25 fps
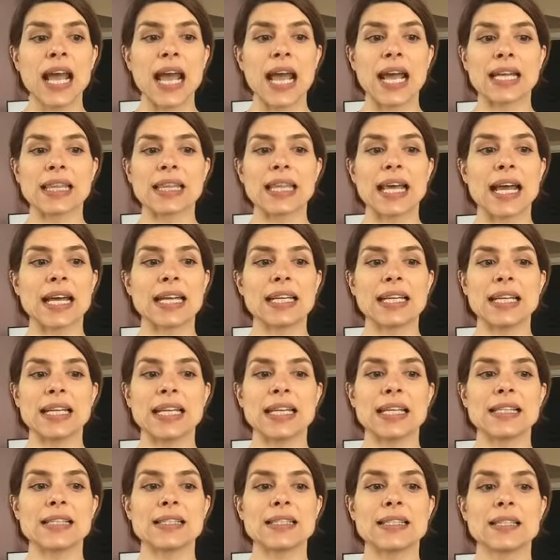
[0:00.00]
And that
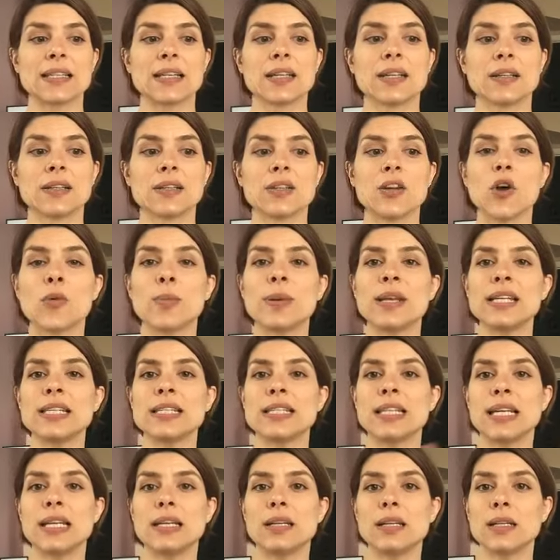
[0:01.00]
is, nobody's
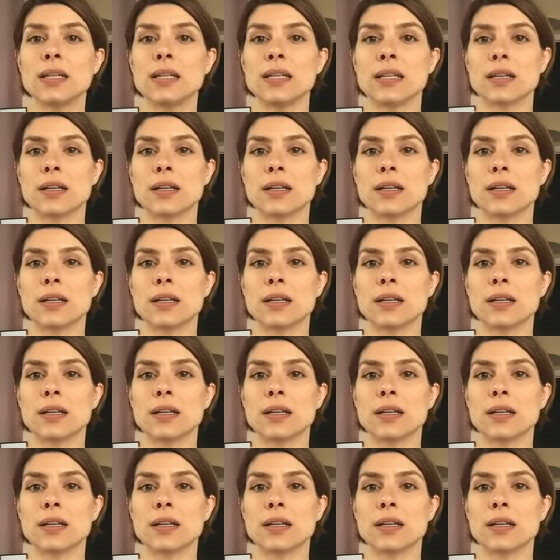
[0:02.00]
in